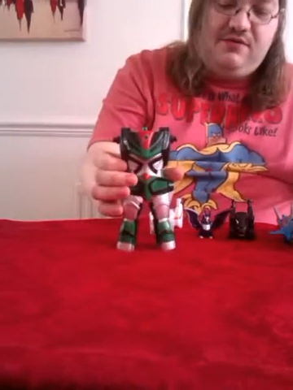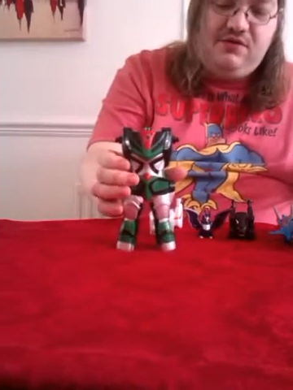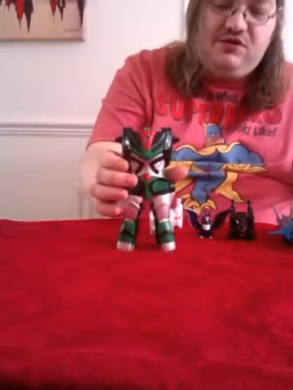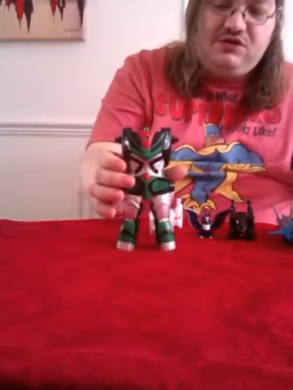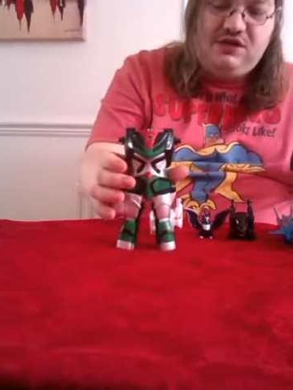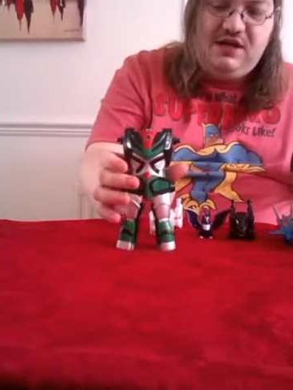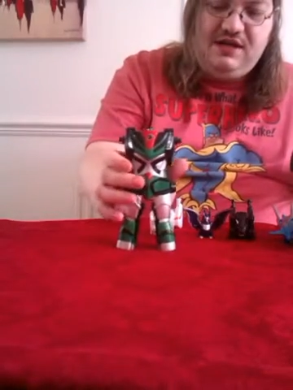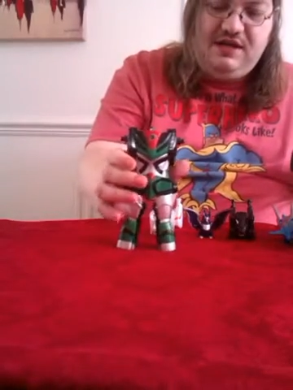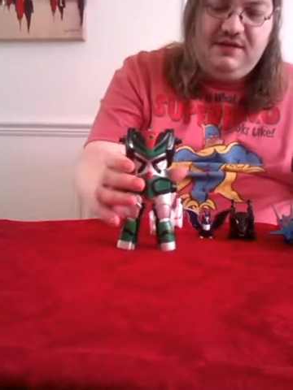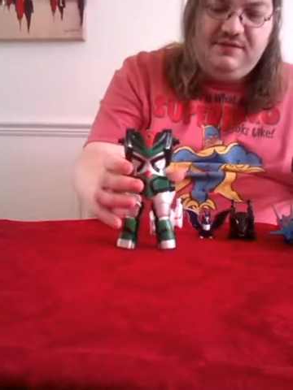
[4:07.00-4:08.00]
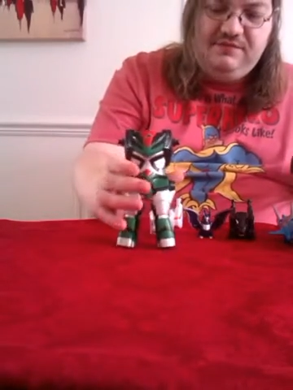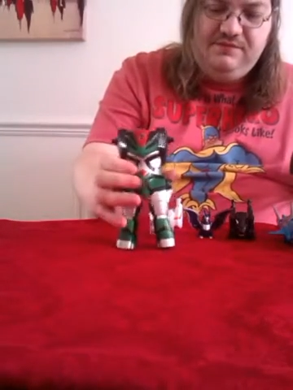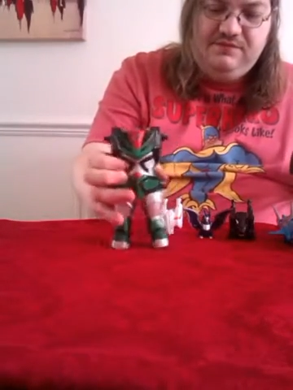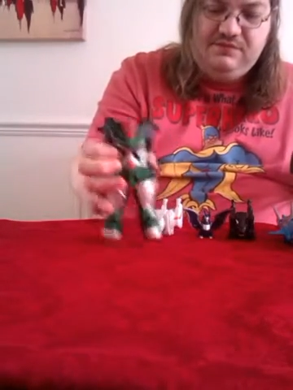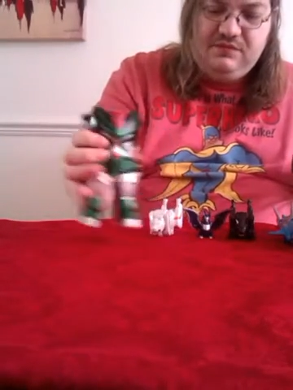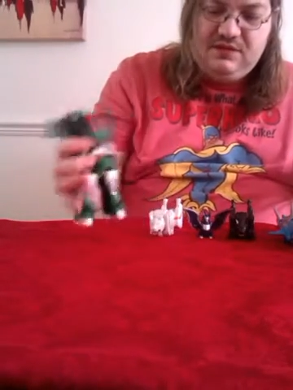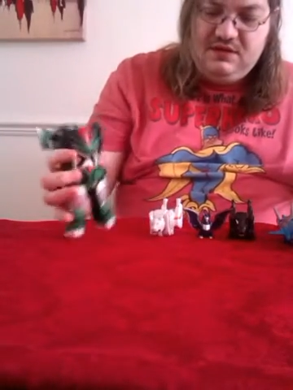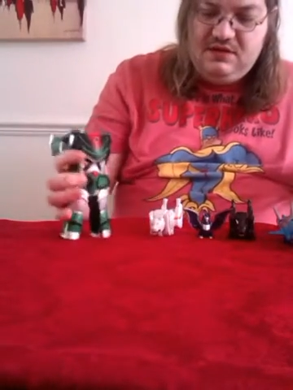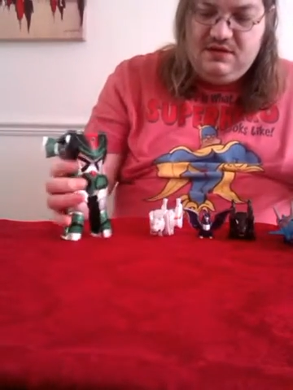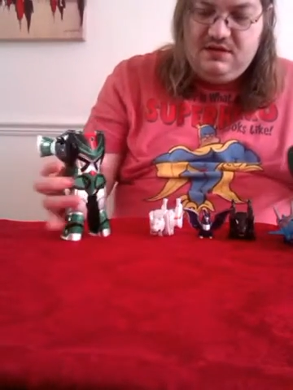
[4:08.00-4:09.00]
thusly,
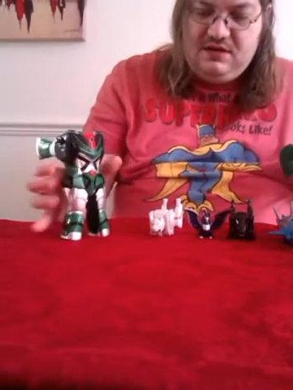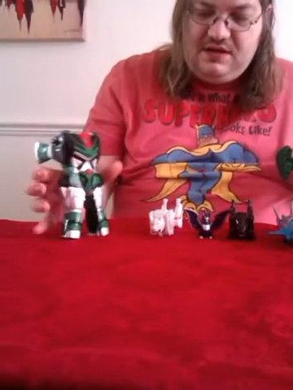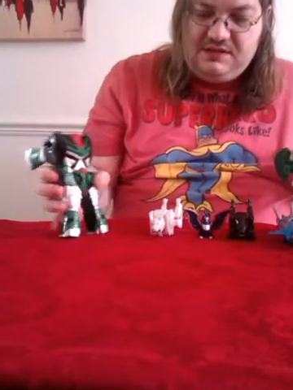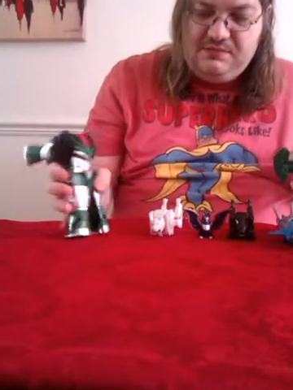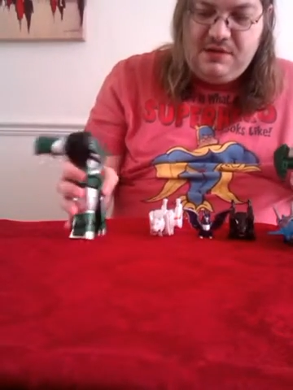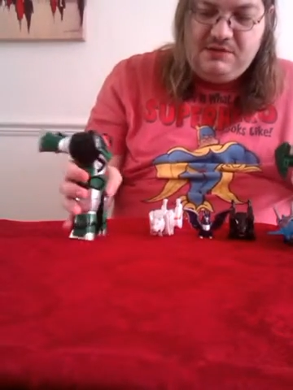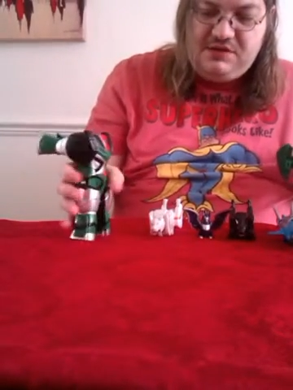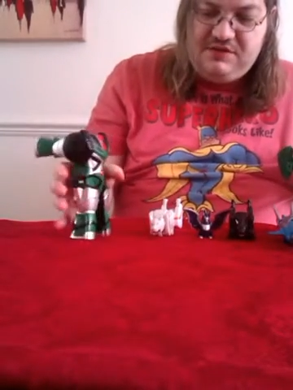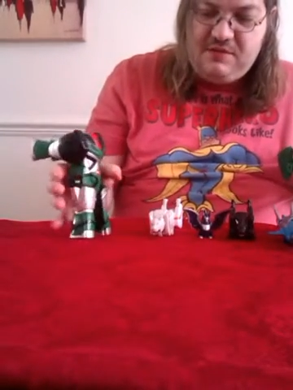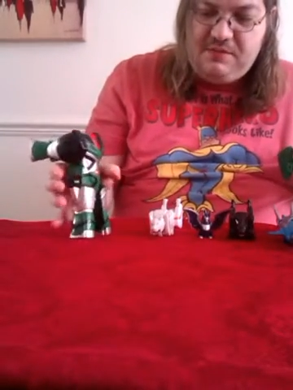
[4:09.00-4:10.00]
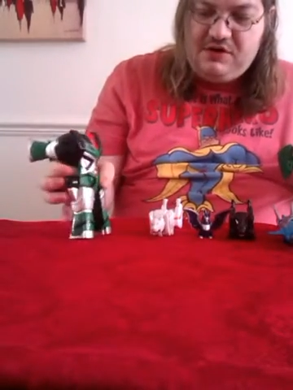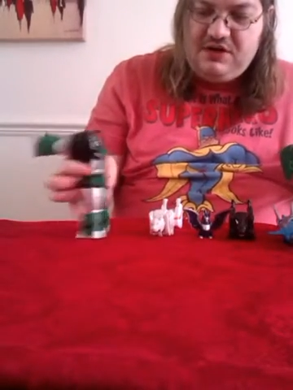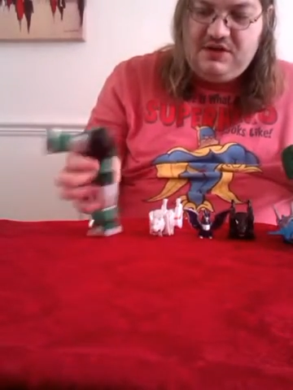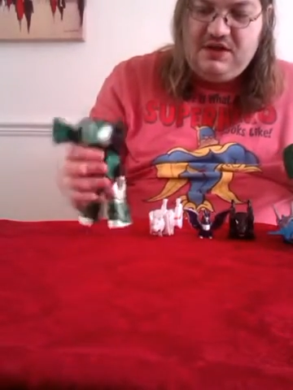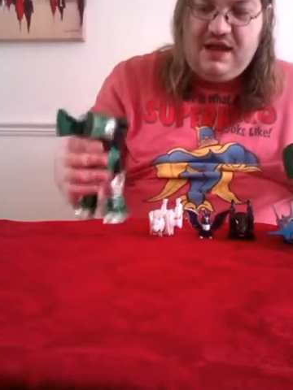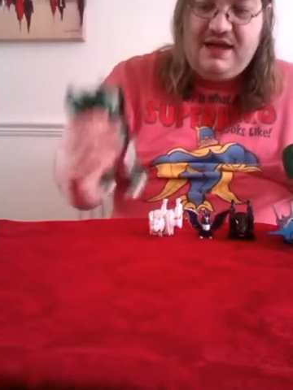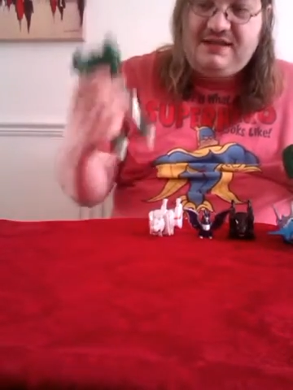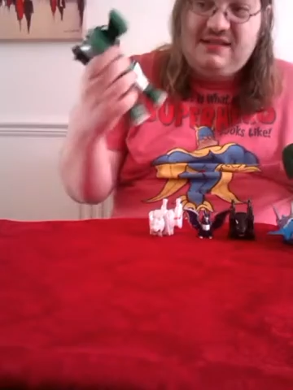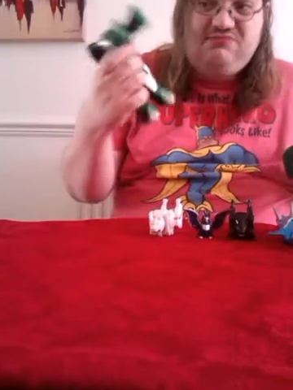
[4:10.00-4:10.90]
and that's most of the body and the legs.